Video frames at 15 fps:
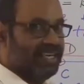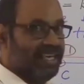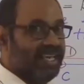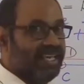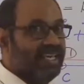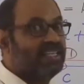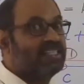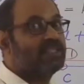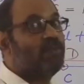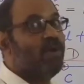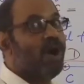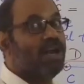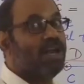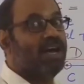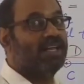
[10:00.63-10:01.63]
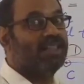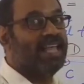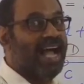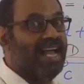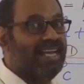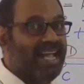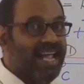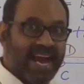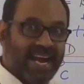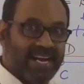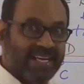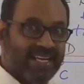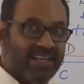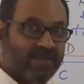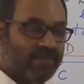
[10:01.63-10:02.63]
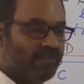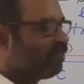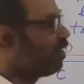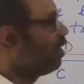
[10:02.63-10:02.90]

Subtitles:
is smaller than AD.